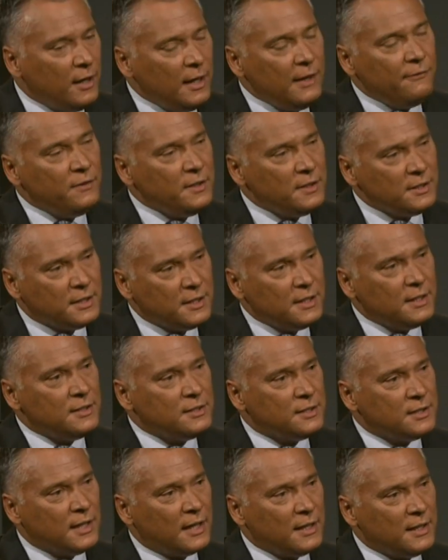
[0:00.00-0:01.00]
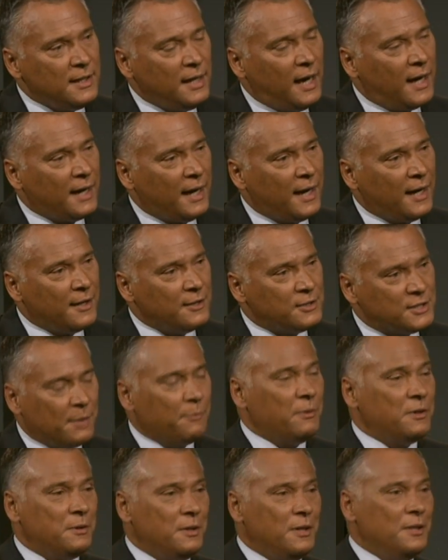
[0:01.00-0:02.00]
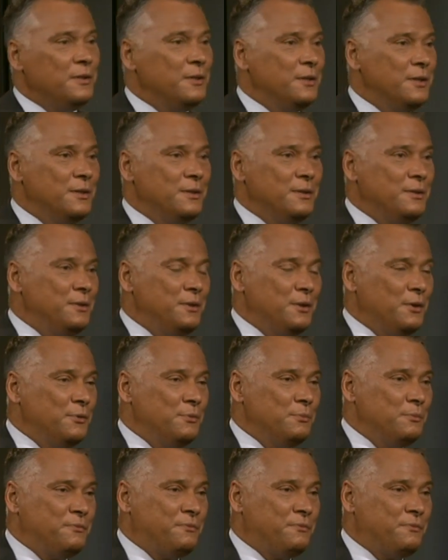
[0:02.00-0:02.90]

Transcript: even kids at a young age, someone in you know